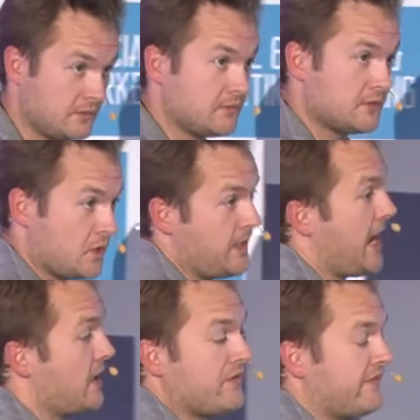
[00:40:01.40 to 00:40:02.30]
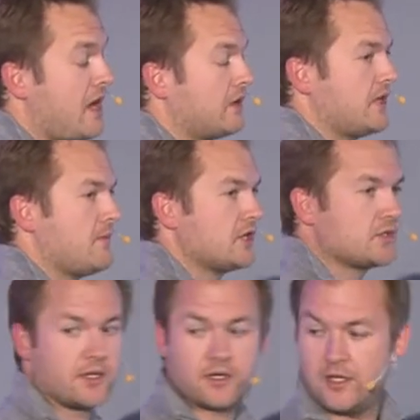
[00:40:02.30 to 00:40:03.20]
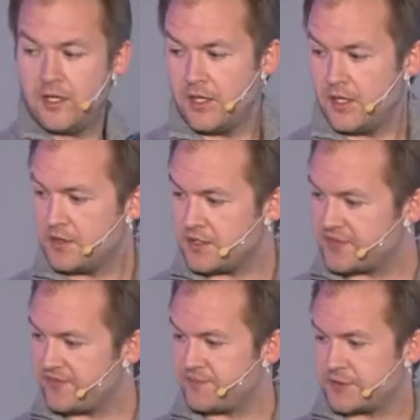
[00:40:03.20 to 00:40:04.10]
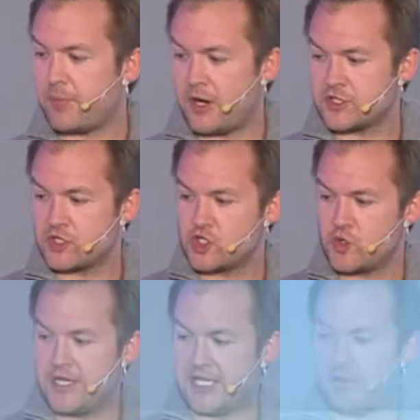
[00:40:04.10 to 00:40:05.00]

tweet. I don't follow them on Twitter. This sponsored tweet came